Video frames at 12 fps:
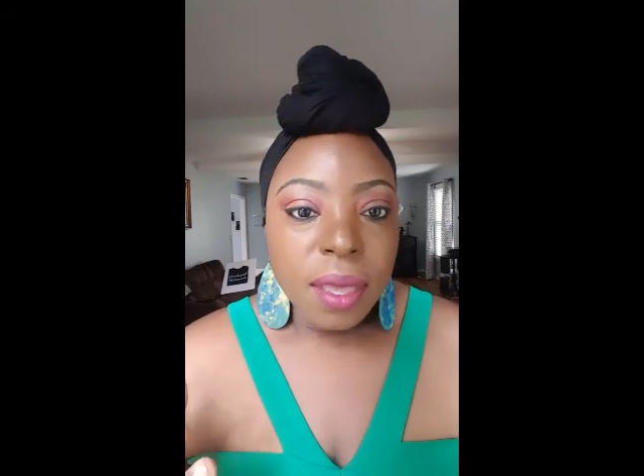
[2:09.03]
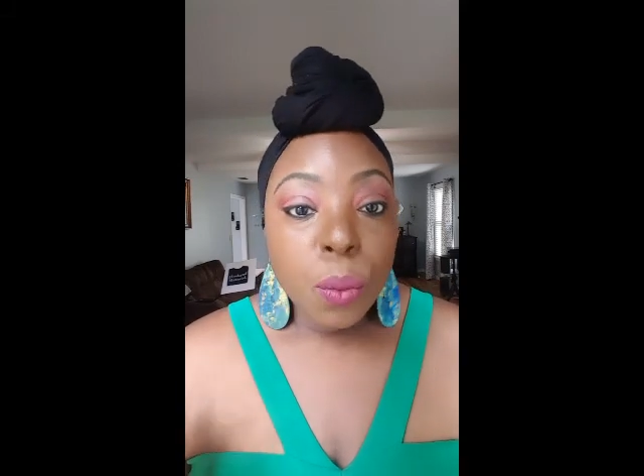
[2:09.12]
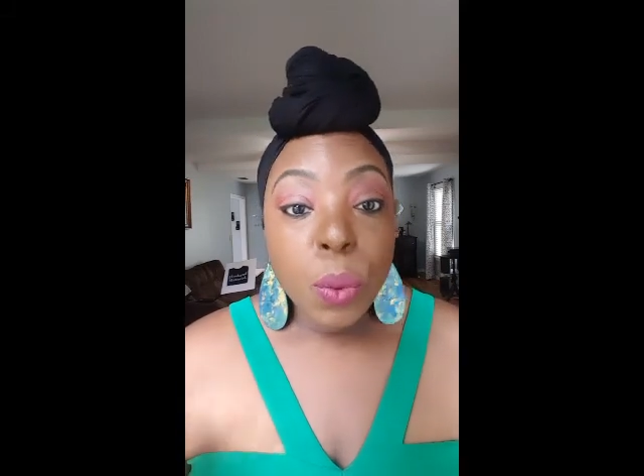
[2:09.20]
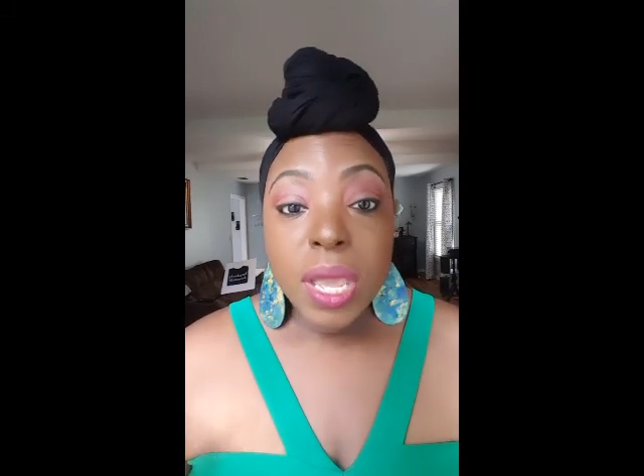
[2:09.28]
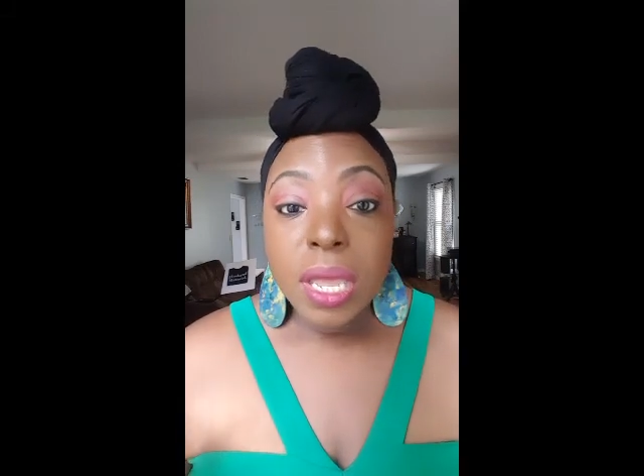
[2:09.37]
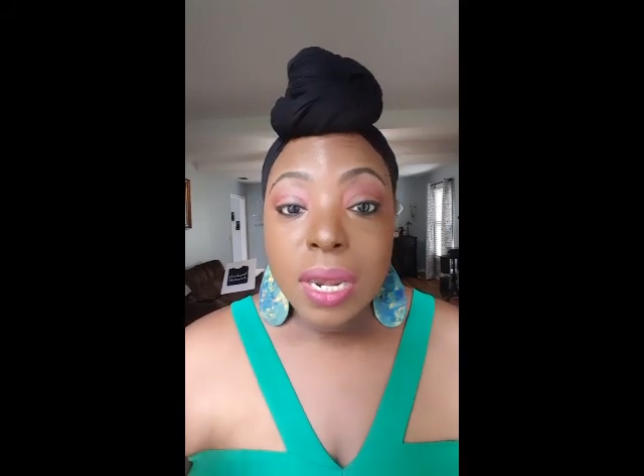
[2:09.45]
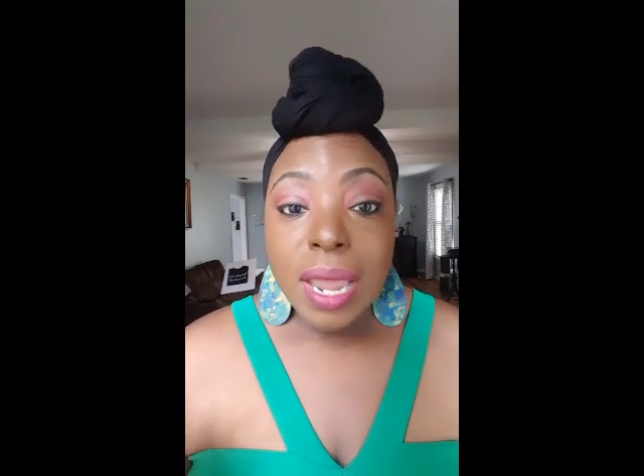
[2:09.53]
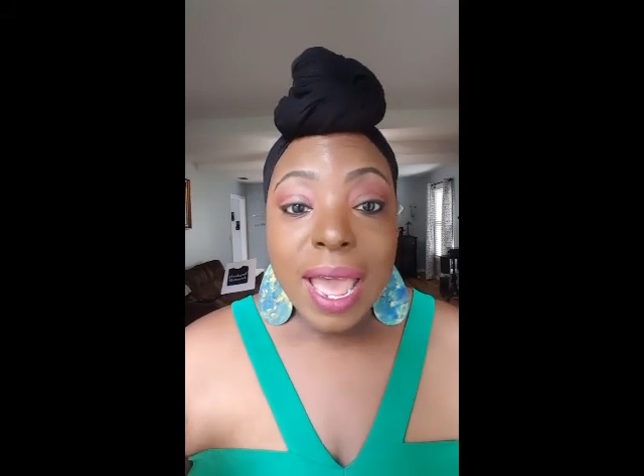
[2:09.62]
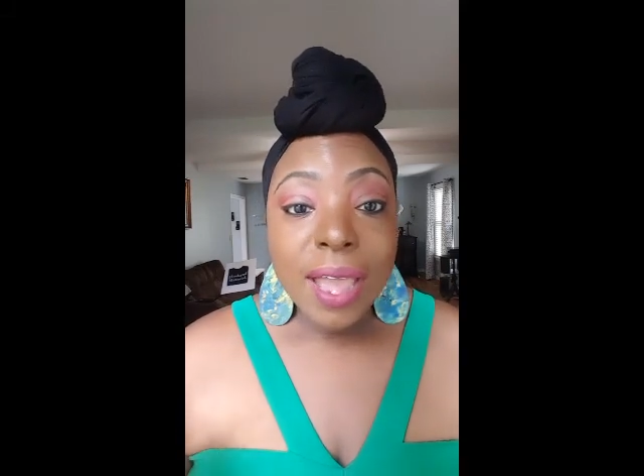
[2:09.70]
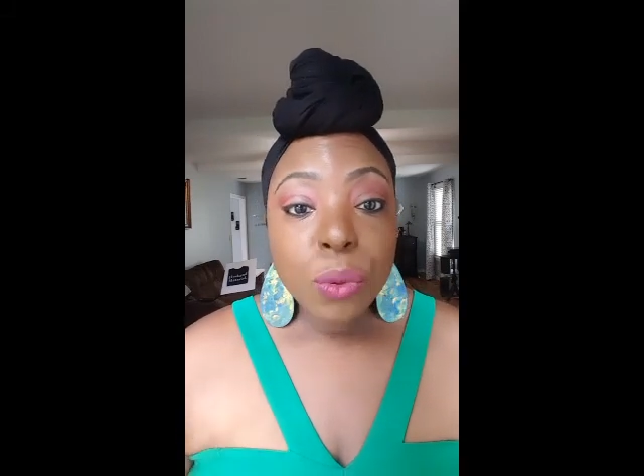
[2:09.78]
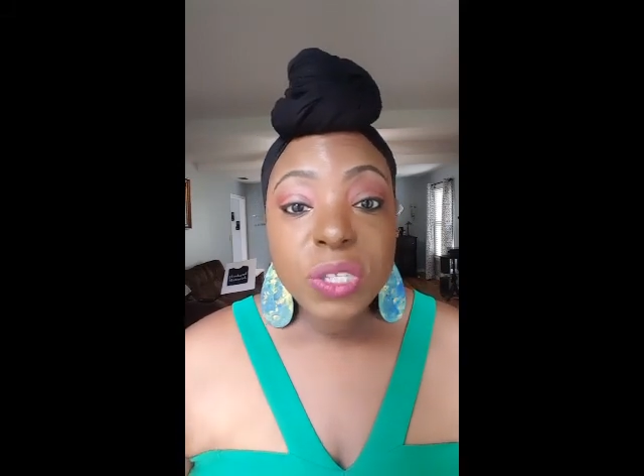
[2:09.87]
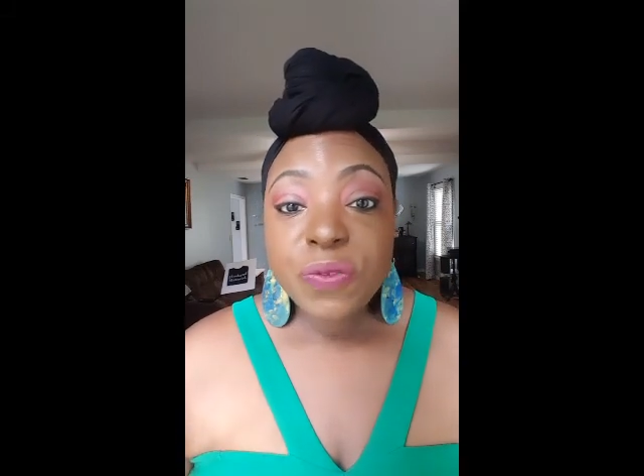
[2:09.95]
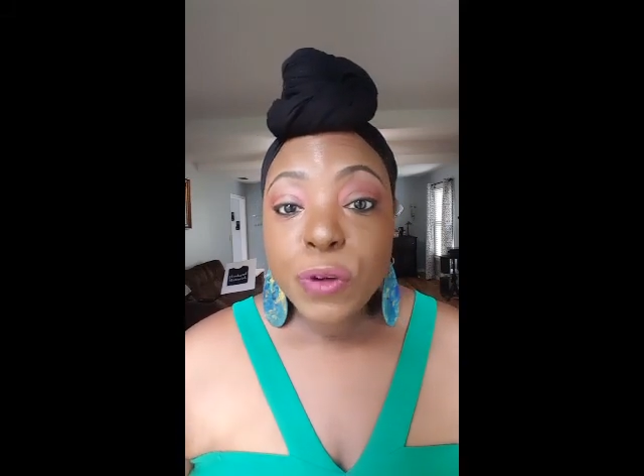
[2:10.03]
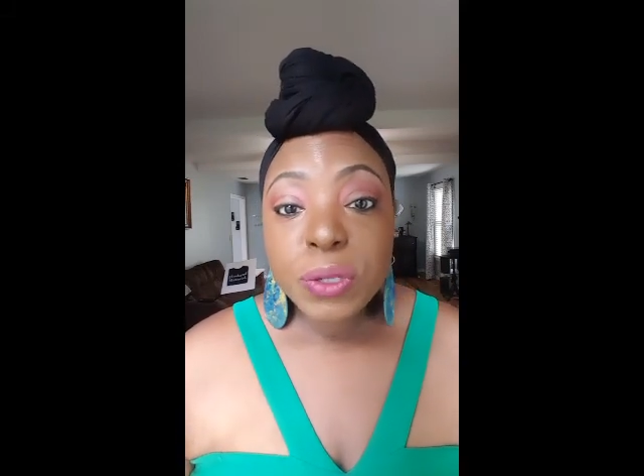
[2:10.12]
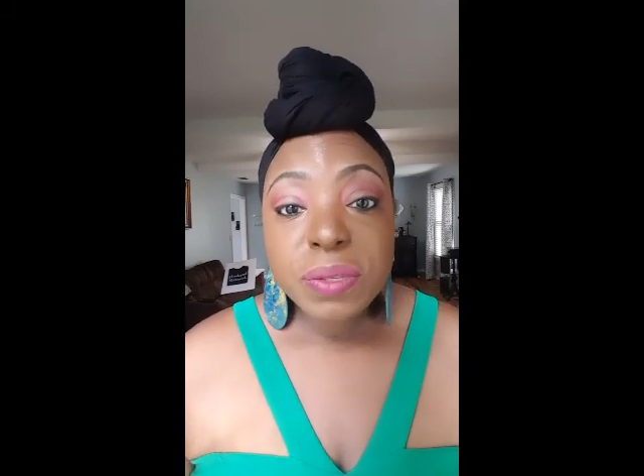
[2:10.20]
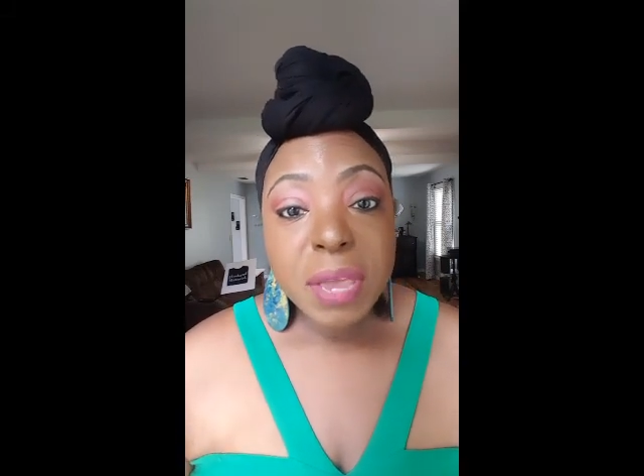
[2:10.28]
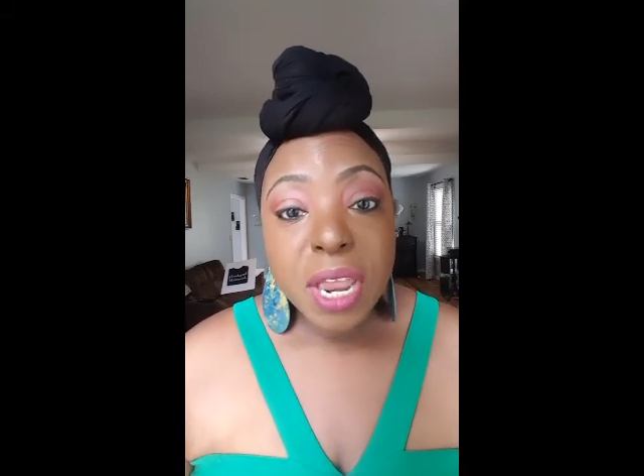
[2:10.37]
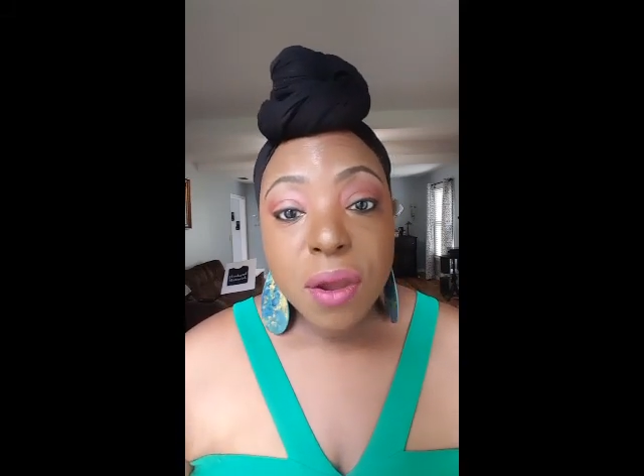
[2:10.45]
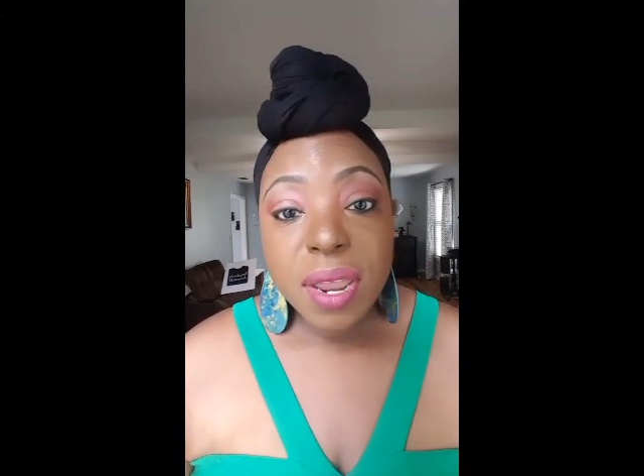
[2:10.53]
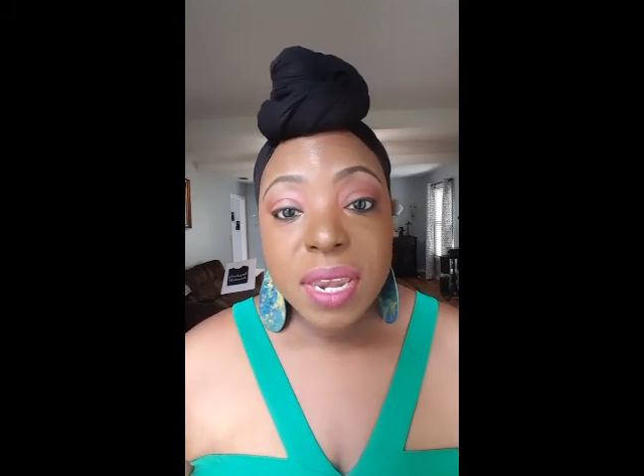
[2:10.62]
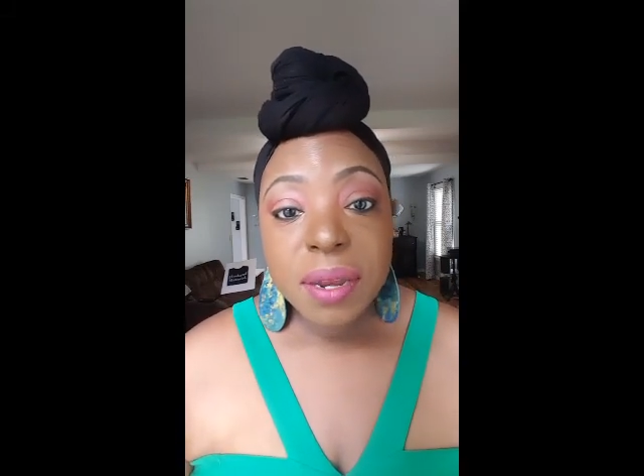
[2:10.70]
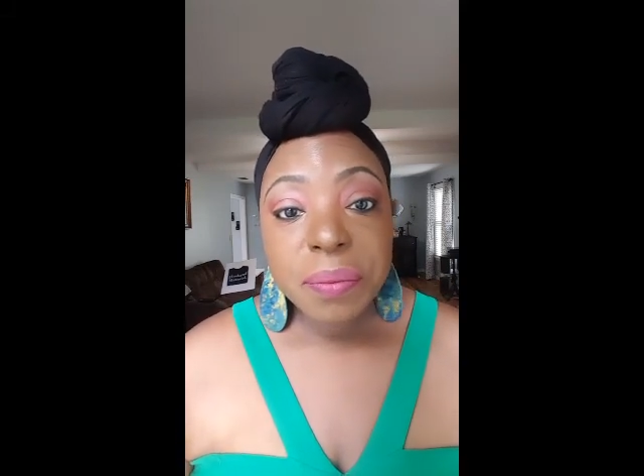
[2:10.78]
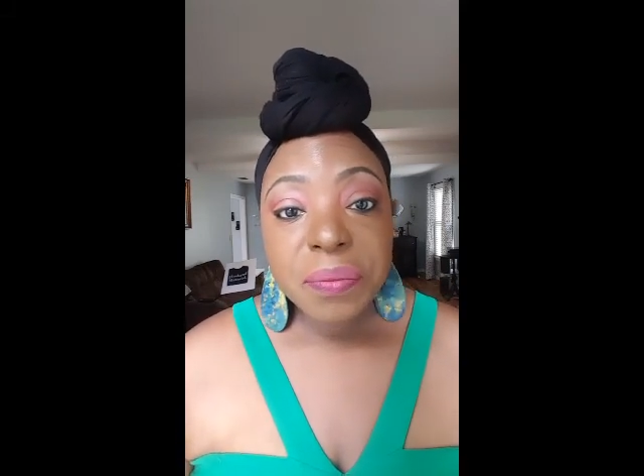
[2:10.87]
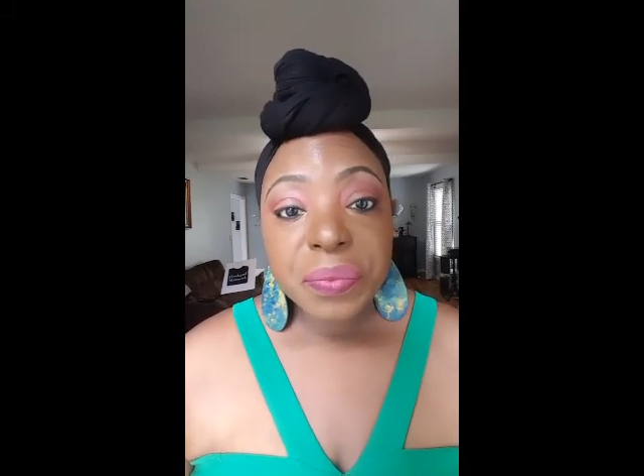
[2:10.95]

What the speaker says: When I was first married,